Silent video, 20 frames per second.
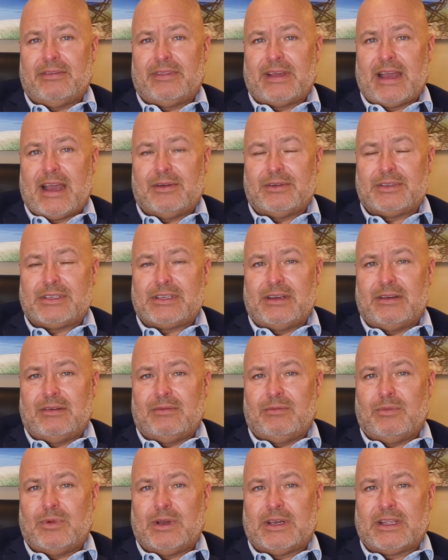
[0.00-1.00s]
the house
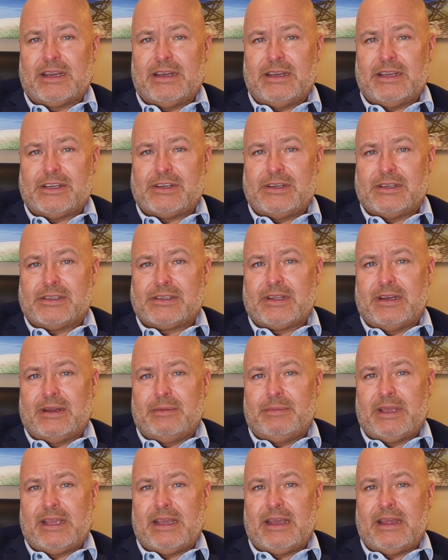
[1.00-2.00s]
and what condition it's going
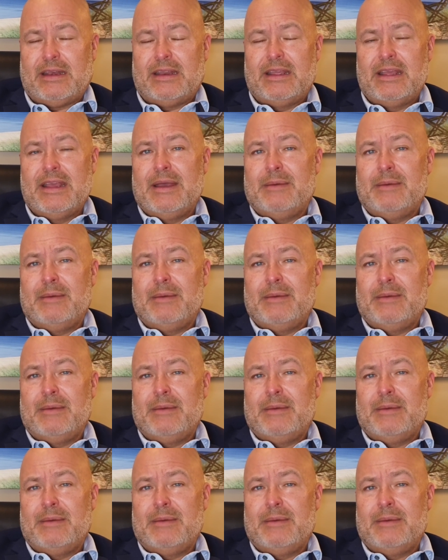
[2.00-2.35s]
to be in.